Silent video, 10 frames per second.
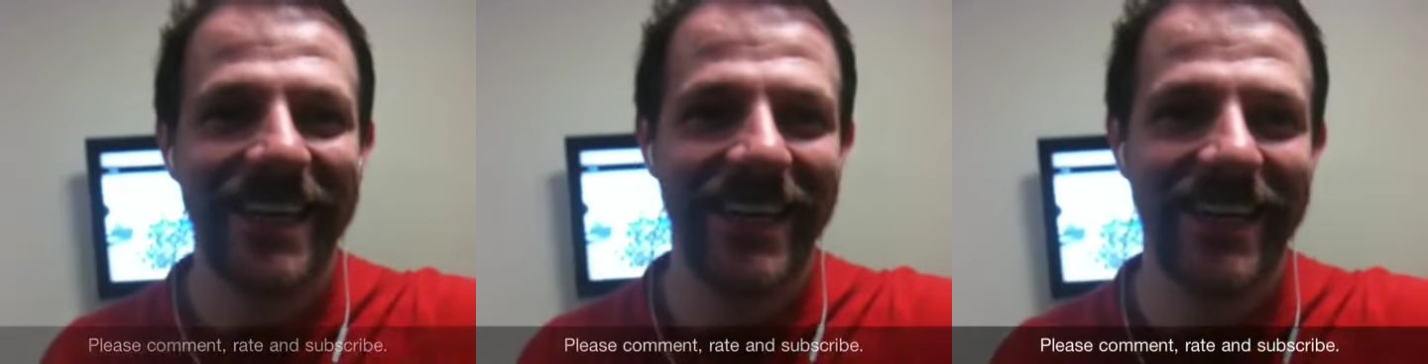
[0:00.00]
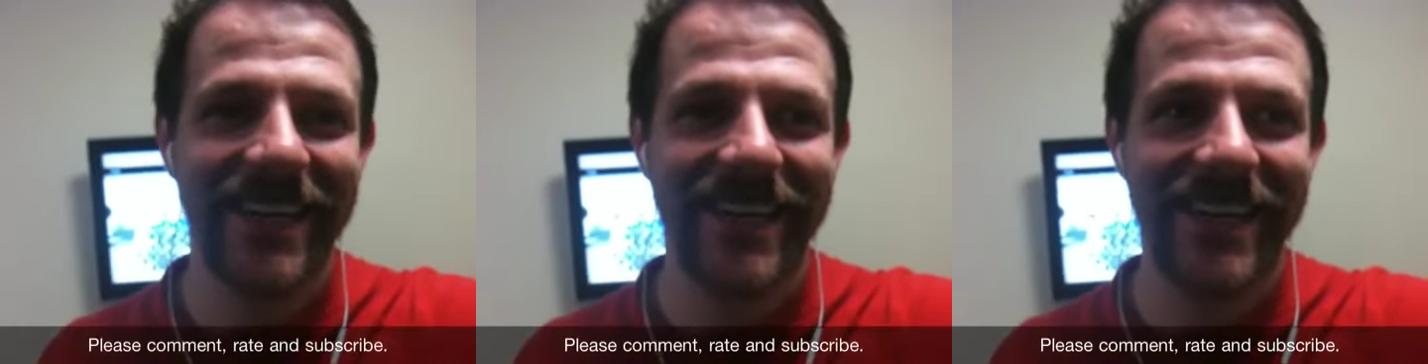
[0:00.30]

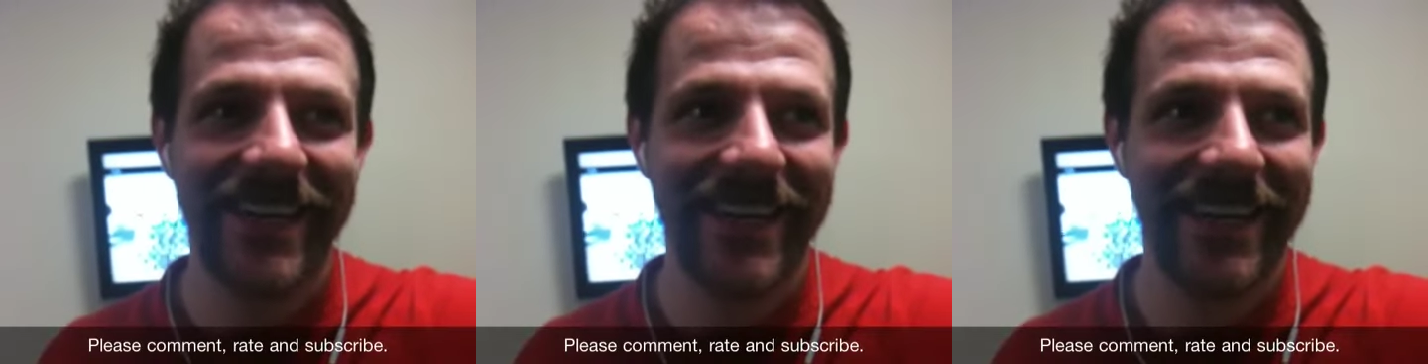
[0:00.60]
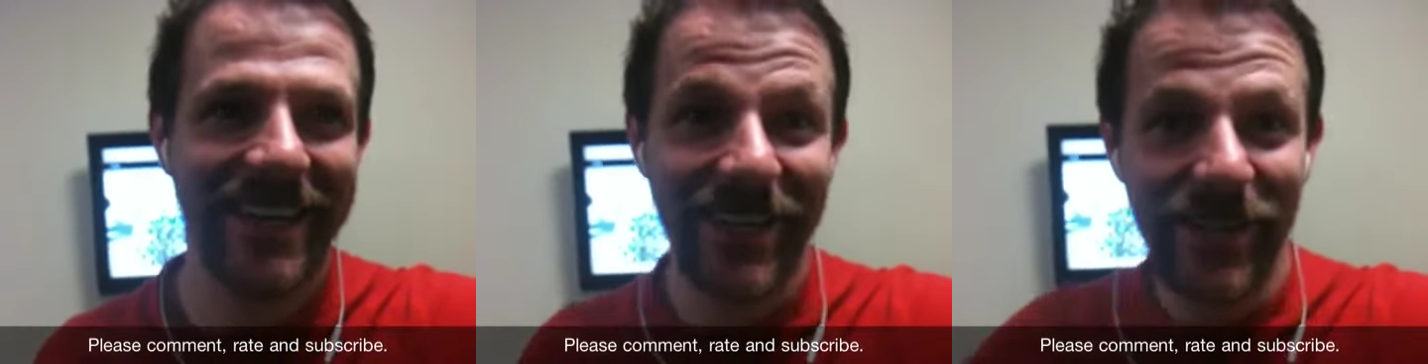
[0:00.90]

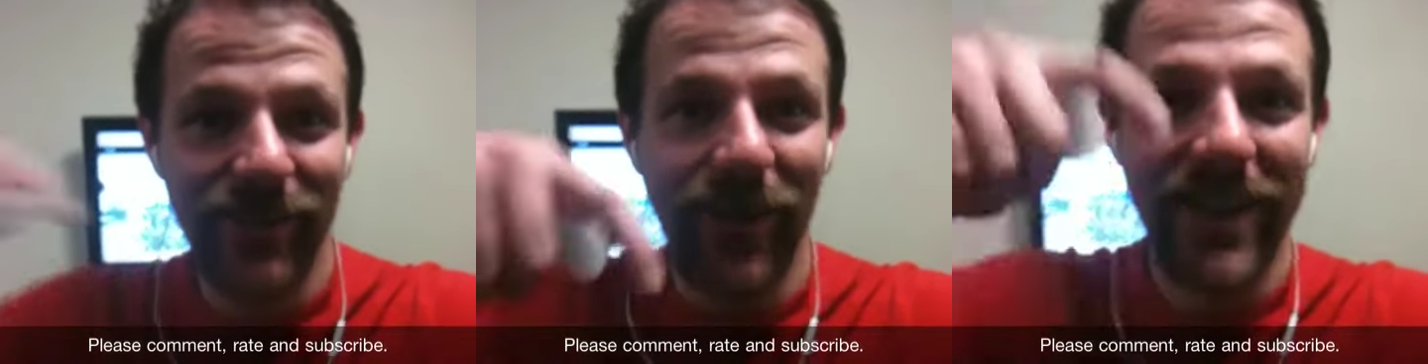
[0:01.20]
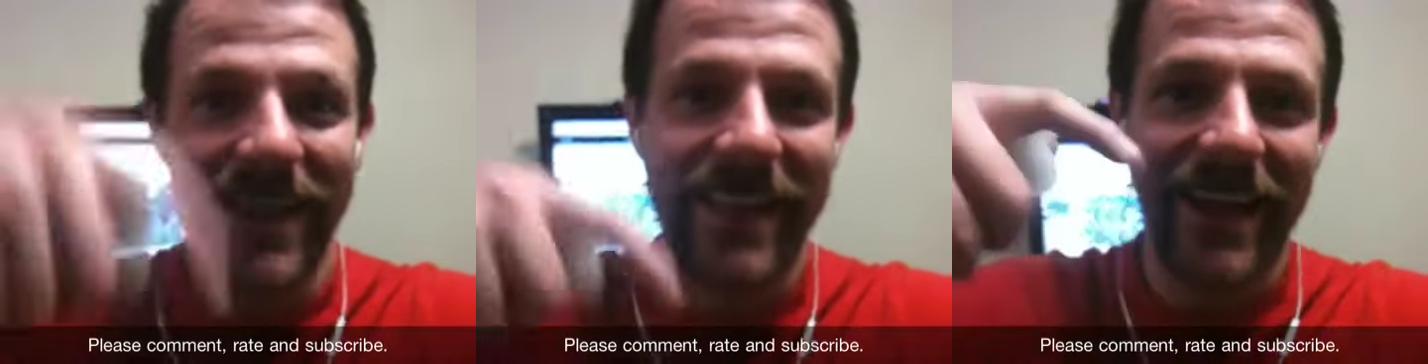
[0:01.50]
Can you just
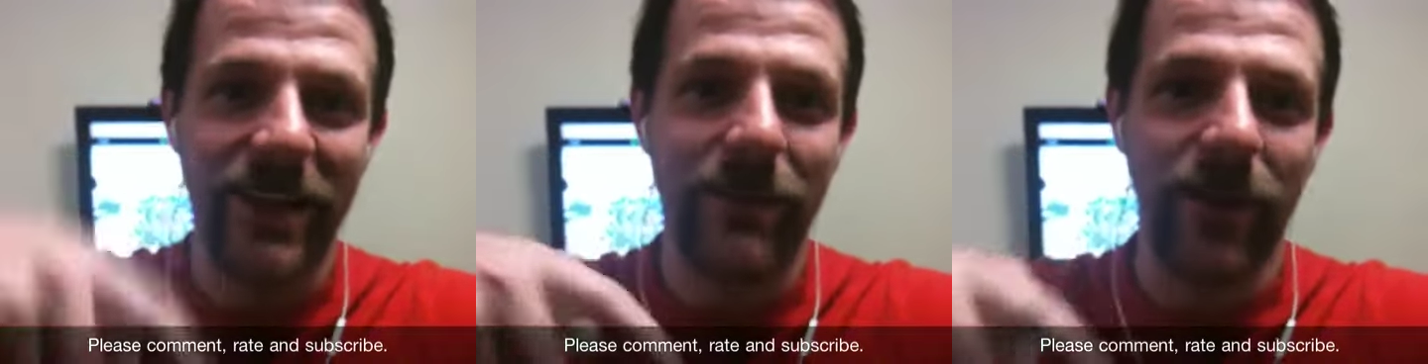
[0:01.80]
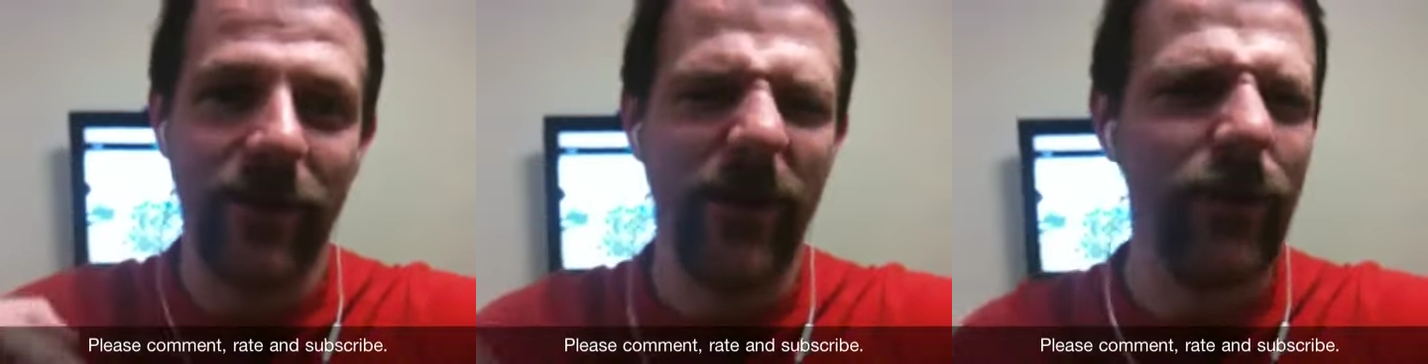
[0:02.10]
write that down at the
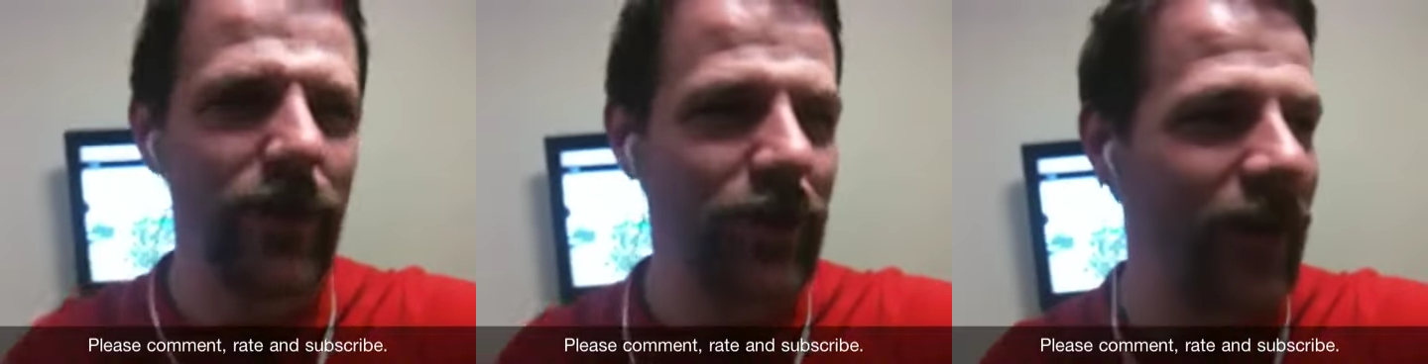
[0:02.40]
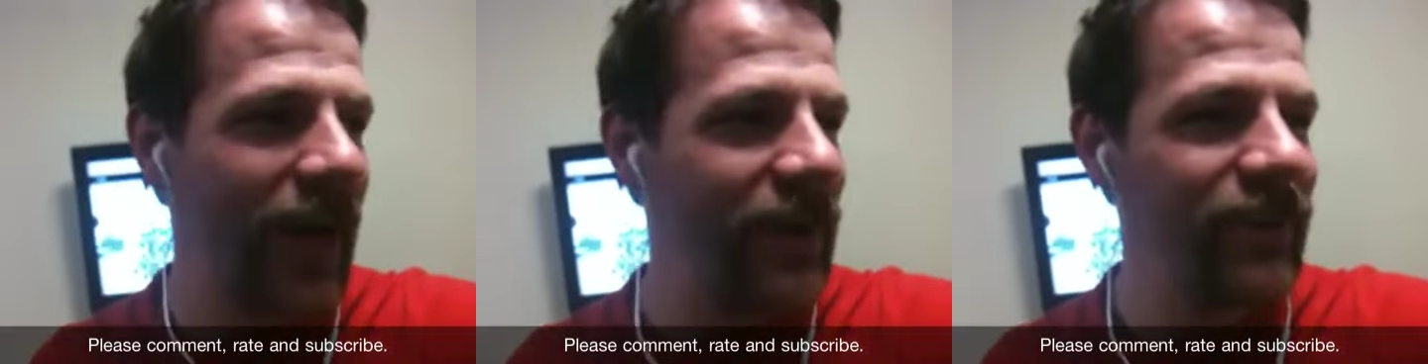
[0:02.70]
bottom? I'm not
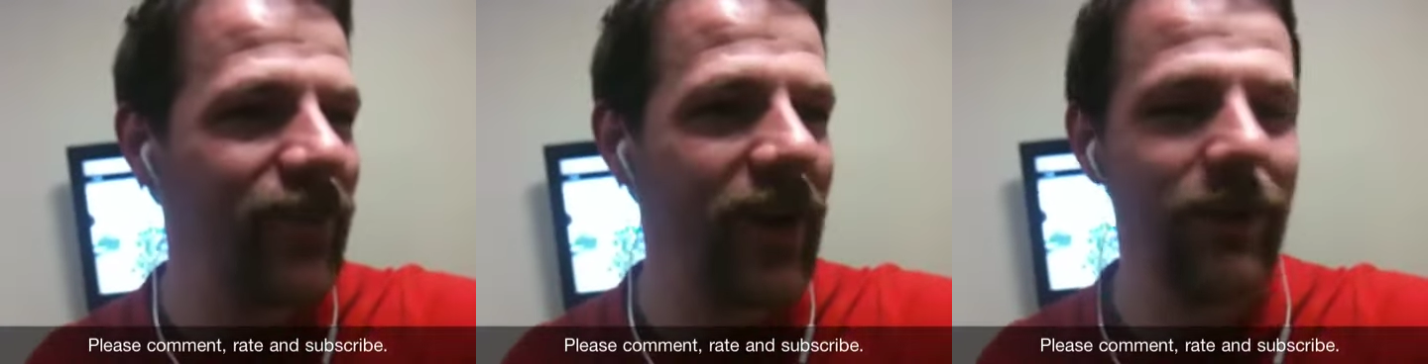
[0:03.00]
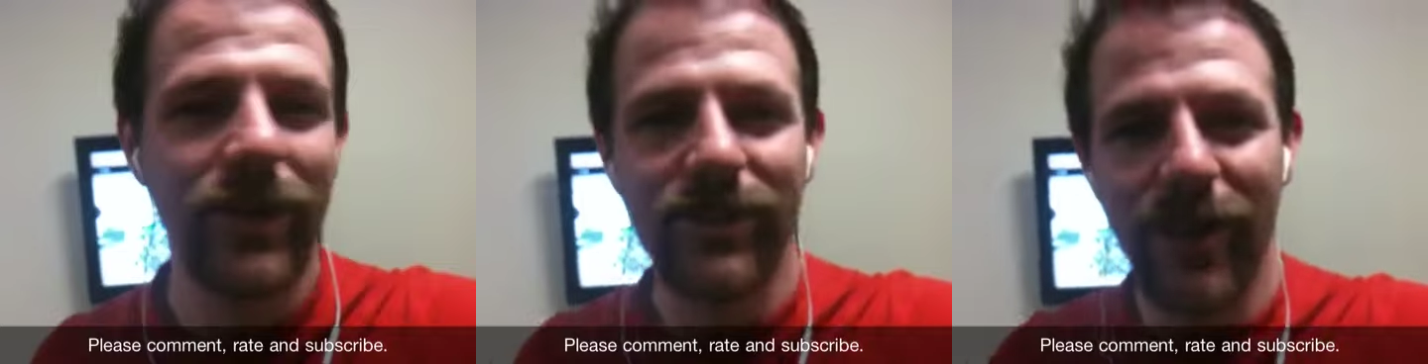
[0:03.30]
sure how you'd write
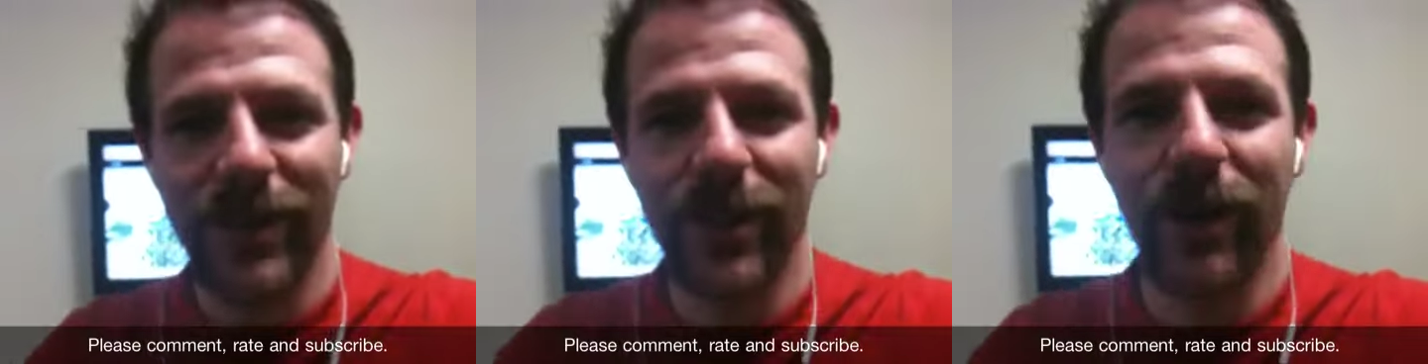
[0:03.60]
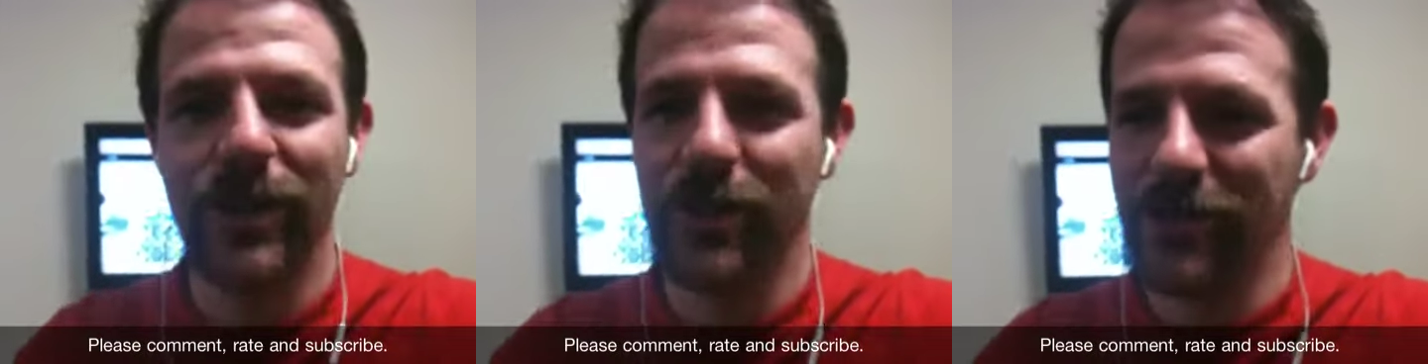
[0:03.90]
it. Would you write
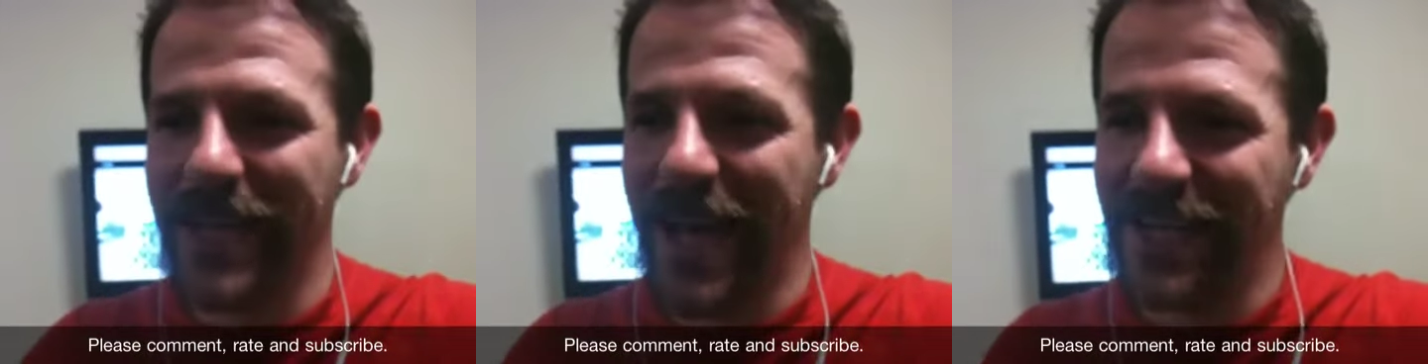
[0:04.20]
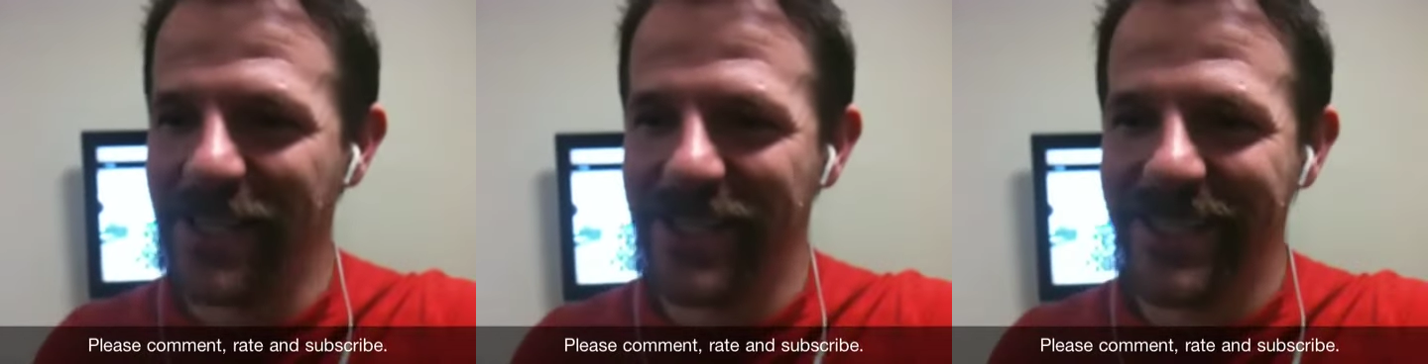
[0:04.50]
tosh or
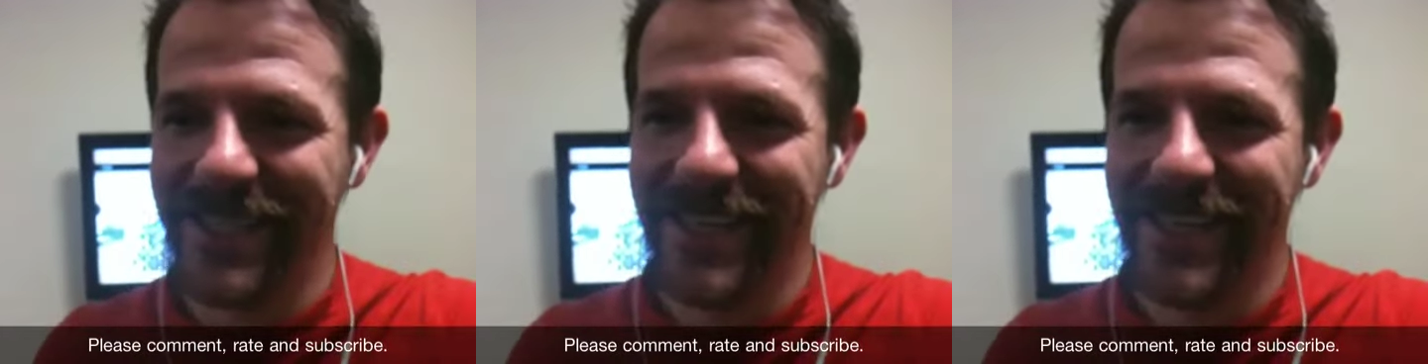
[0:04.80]
tash?